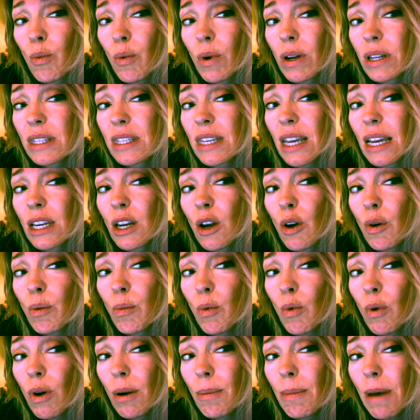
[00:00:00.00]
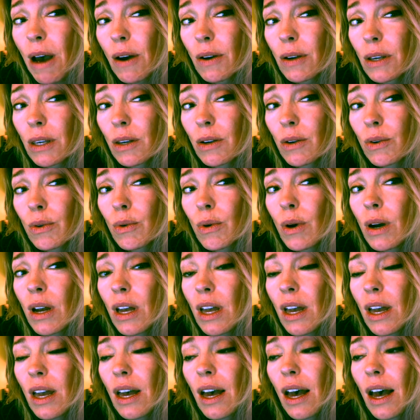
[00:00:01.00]
Once I know more about you,
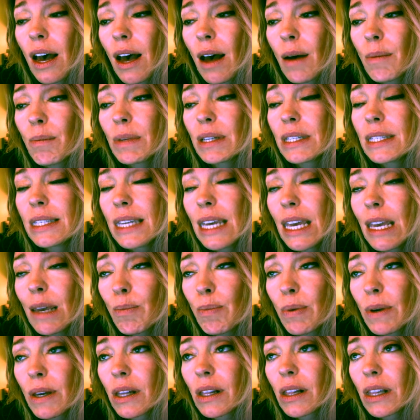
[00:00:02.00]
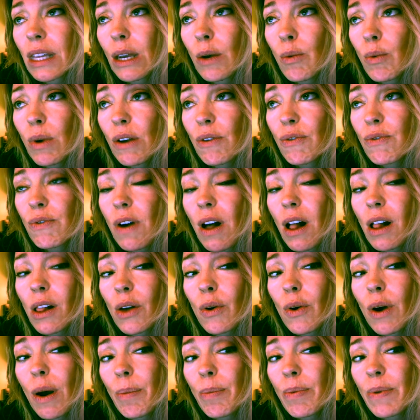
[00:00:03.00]
typically we
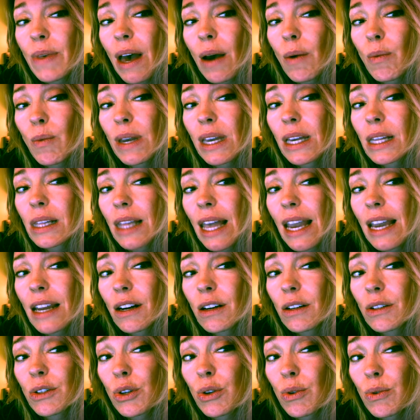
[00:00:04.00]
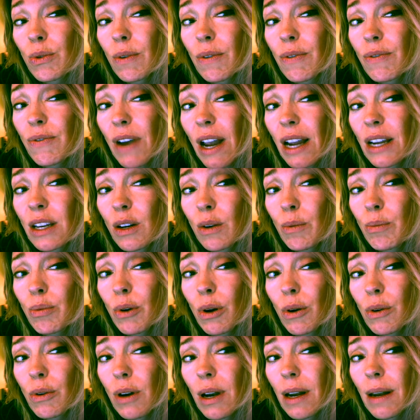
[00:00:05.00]
follow up that week later to refine your
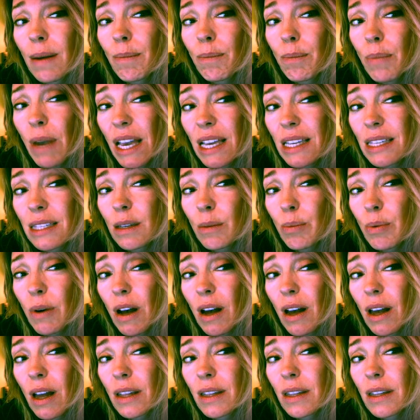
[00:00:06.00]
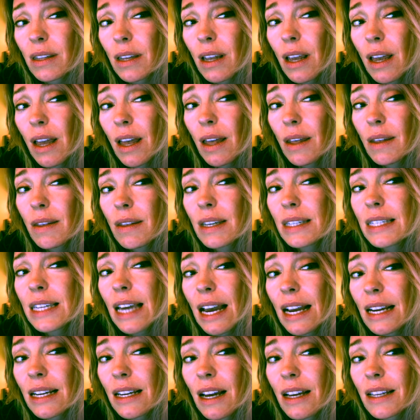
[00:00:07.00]
program based upon the
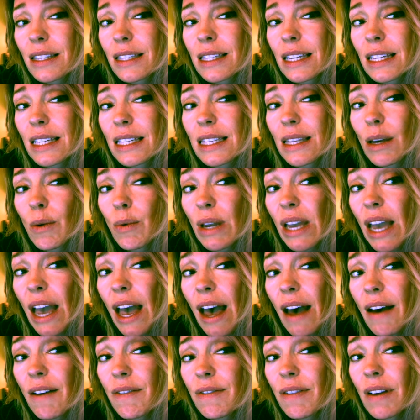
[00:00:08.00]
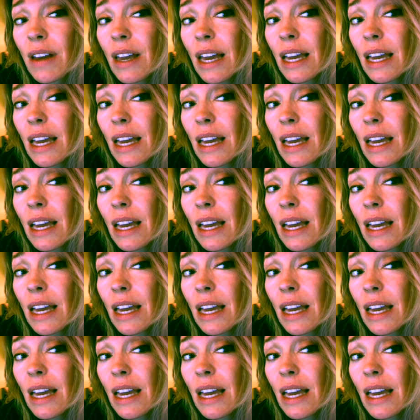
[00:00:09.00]
diagnostics that we have.